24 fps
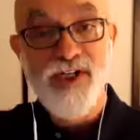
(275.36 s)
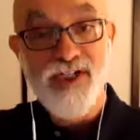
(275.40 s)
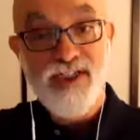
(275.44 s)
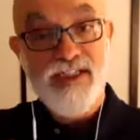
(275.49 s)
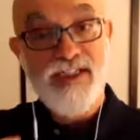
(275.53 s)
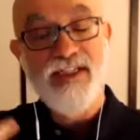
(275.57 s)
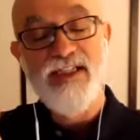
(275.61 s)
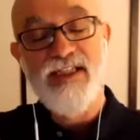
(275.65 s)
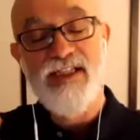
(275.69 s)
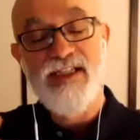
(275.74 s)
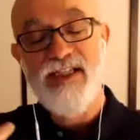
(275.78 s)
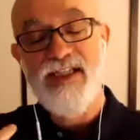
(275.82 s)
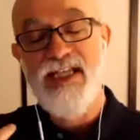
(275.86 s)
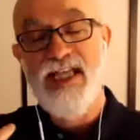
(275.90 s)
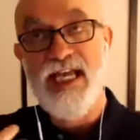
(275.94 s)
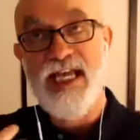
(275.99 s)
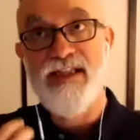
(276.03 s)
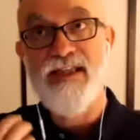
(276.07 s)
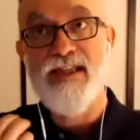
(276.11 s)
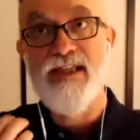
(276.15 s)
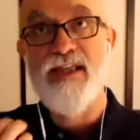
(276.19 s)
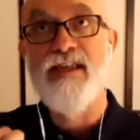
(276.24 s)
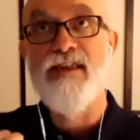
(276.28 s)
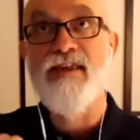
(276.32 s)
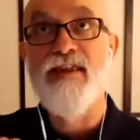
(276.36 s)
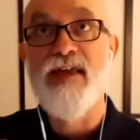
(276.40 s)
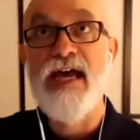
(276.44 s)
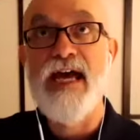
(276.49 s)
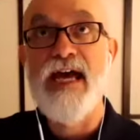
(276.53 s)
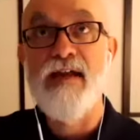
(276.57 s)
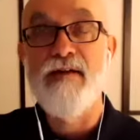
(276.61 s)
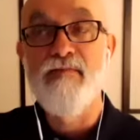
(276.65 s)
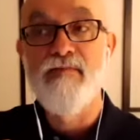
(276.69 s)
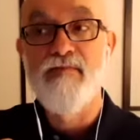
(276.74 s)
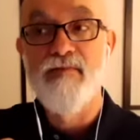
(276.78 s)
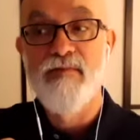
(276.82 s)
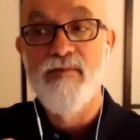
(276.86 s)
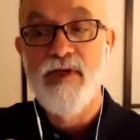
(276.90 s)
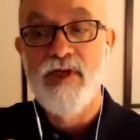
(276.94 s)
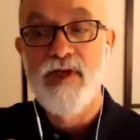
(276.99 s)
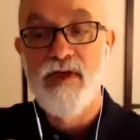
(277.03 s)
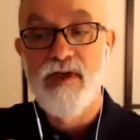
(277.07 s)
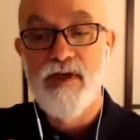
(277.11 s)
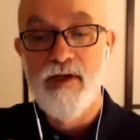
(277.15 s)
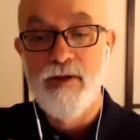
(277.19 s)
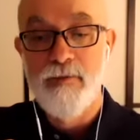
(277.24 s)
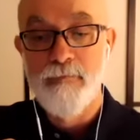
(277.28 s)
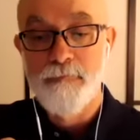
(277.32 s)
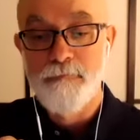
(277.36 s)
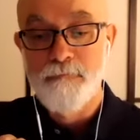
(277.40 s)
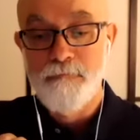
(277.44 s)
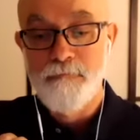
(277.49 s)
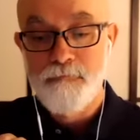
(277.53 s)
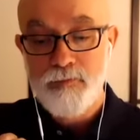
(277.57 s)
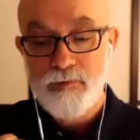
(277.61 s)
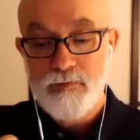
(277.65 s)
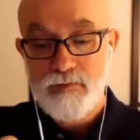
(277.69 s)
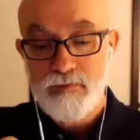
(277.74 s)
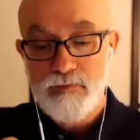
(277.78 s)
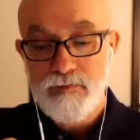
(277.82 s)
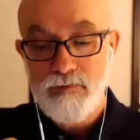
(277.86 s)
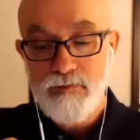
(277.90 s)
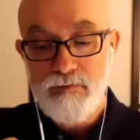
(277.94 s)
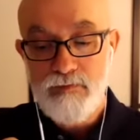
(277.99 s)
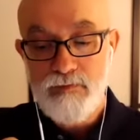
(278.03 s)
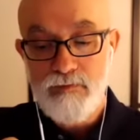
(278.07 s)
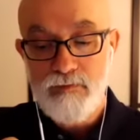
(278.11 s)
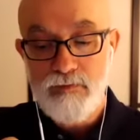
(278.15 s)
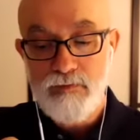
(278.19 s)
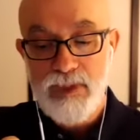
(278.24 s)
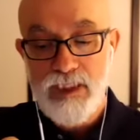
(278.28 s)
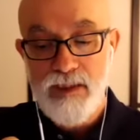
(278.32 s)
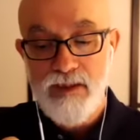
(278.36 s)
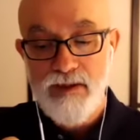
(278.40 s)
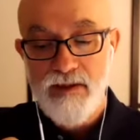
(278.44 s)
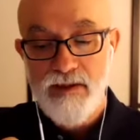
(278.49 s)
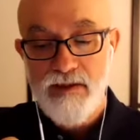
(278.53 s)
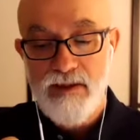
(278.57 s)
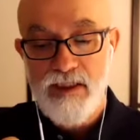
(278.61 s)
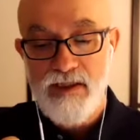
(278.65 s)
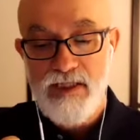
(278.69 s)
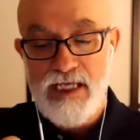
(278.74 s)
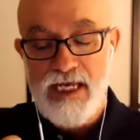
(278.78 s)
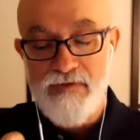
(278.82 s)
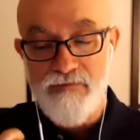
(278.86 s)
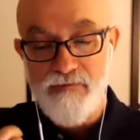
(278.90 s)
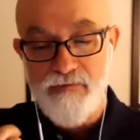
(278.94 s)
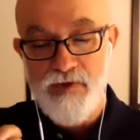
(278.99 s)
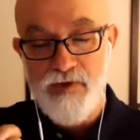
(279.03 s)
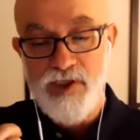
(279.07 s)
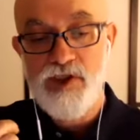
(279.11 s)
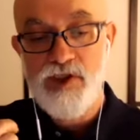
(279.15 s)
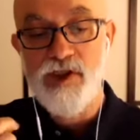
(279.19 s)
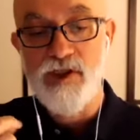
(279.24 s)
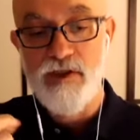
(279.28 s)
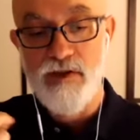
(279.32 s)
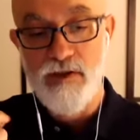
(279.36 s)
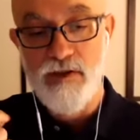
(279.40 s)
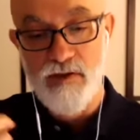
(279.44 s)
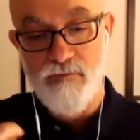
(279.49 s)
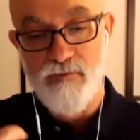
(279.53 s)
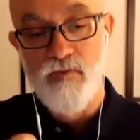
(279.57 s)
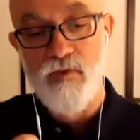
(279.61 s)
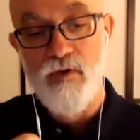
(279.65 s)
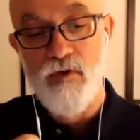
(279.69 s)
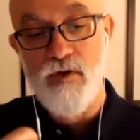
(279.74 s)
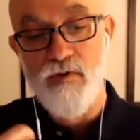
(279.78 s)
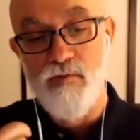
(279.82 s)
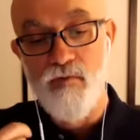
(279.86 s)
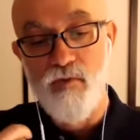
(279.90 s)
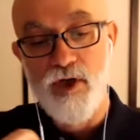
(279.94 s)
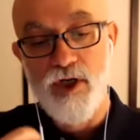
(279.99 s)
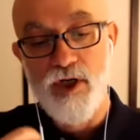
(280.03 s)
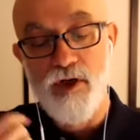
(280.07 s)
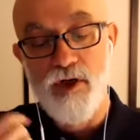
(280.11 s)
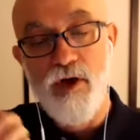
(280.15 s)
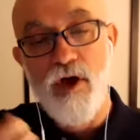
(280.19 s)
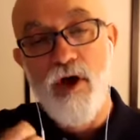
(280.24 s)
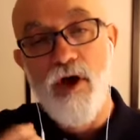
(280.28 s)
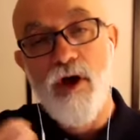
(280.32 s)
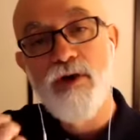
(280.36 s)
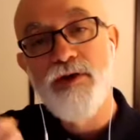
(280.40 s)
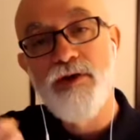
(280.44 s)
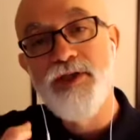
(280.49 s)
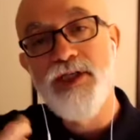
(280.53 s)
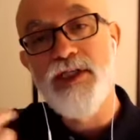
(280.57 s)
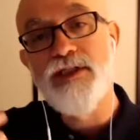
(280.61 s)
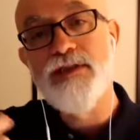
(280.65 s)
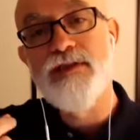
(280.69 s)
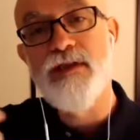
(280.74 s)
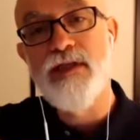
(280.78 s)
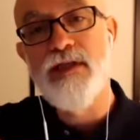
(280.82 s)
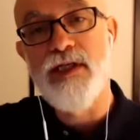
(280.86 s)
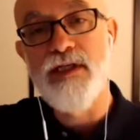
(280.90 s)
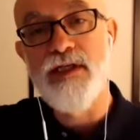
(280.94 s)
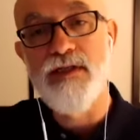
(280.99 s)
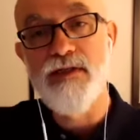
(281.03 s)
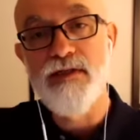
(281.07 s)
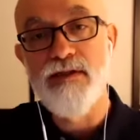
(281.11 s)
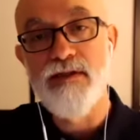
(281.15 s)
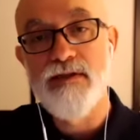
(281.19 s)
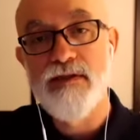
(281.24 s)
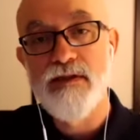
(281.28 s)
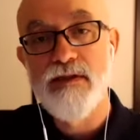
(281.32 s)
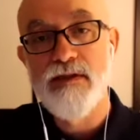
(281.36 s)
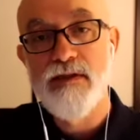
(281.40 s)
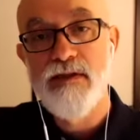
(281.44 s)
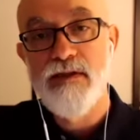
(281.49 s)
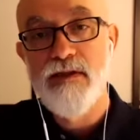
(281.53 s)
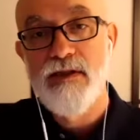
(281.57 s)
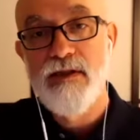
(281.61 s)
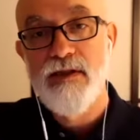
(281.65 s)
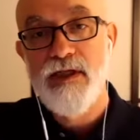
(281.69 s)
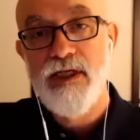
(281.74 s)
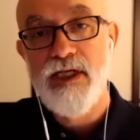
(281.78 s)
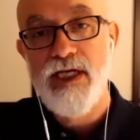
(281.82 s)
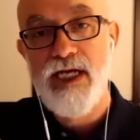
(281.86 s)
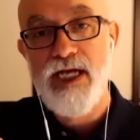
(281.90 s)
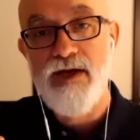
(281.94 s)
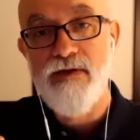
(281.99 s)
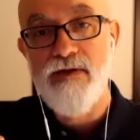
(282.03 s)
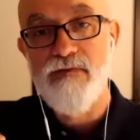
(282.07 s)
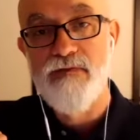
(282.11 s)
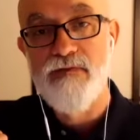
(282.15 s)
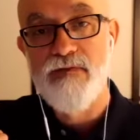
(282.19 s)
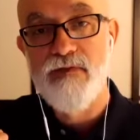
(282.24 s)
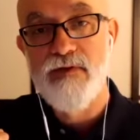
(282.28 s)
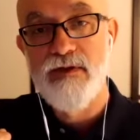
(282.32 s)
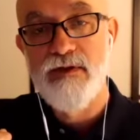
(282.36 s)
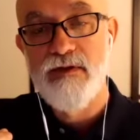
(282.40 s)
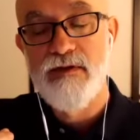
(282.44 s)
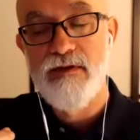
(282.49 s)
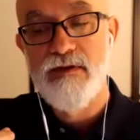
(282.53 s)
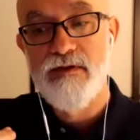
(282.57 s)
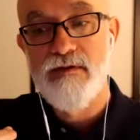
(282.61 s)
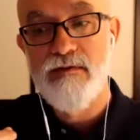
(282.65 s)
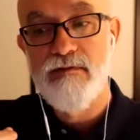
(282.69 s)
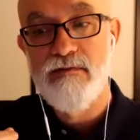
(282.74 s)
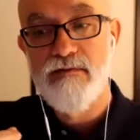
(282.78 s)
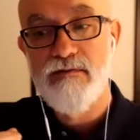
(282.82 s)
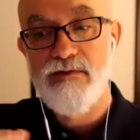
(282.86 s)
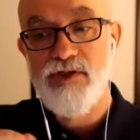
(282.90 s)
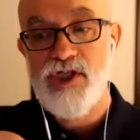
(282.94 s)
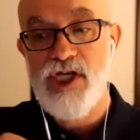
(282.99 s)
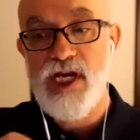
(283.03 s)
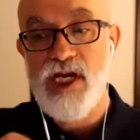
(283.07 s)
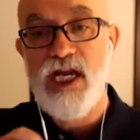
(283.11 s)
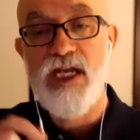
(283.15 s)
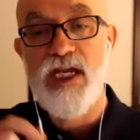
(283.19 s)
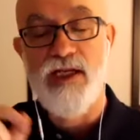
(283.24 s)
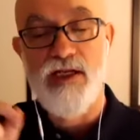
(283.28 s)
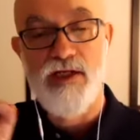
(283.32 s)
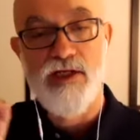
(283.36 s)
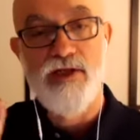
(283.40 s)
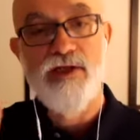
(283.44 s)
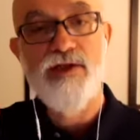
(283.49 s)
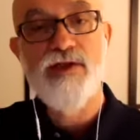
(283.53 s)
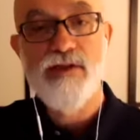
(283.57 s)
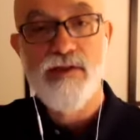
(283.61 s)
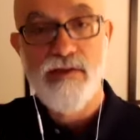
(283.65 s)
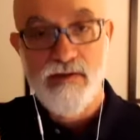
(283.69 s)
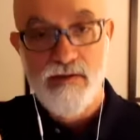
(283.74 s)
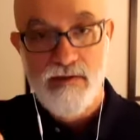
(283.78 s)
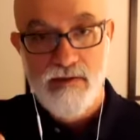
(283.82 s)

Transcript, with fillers: to get to that, um, to that vision of, of where all these things have changed,